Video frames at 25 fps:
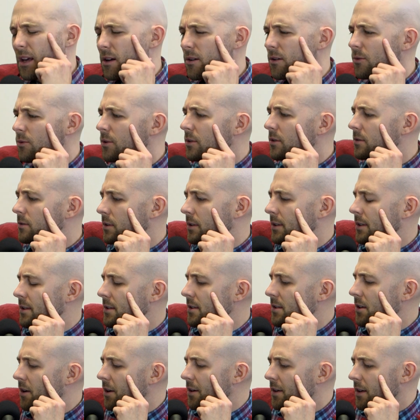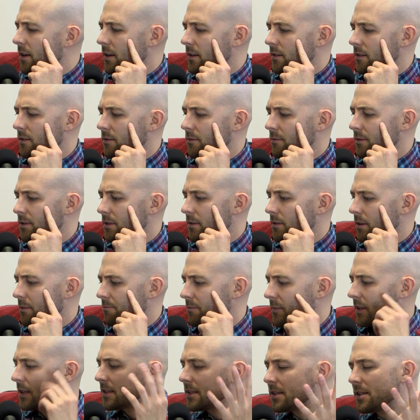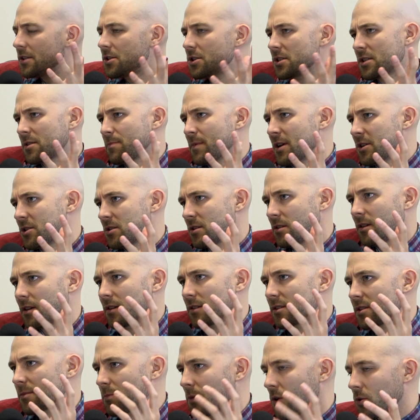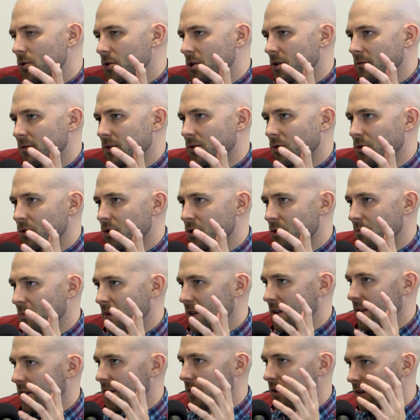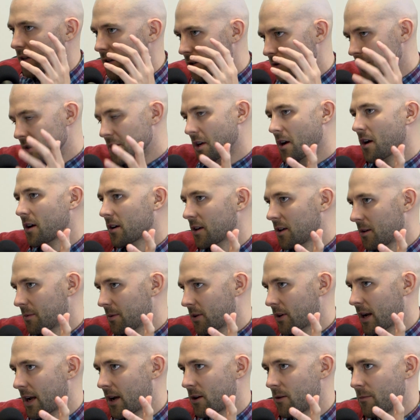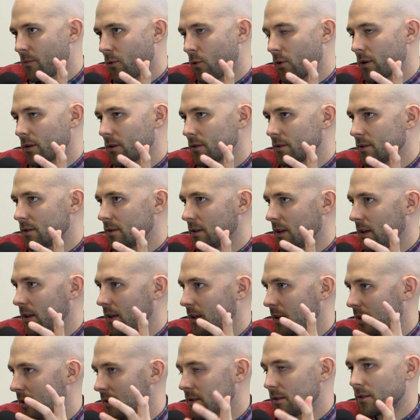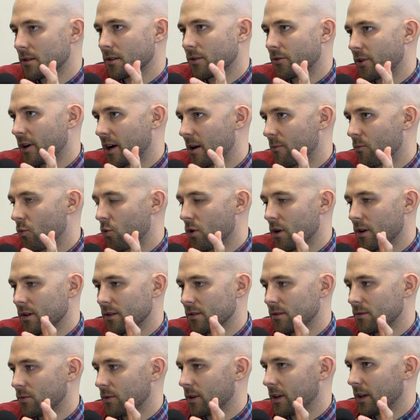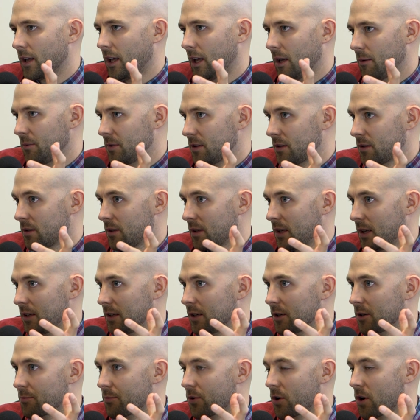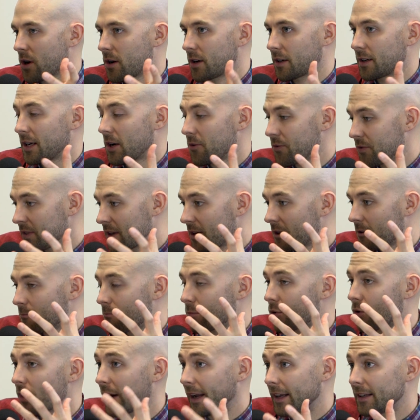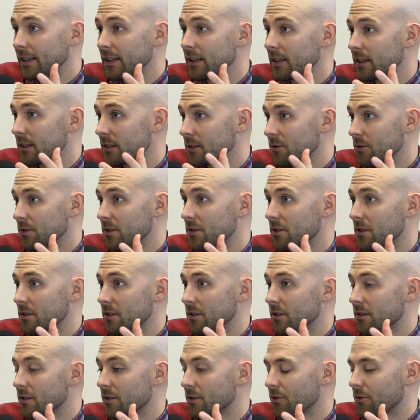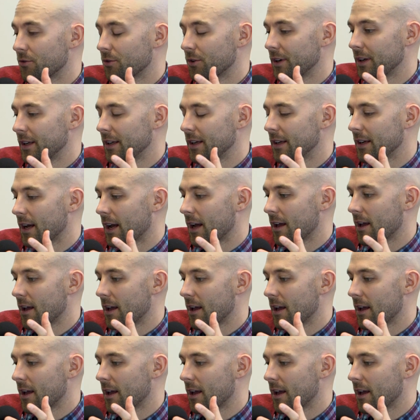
well, Sonia, Lynsey just mentioned the explosion of social media. You're talking about how important, say, Instagram was when it came to getting your product out there, branding it to a certain degree. I, I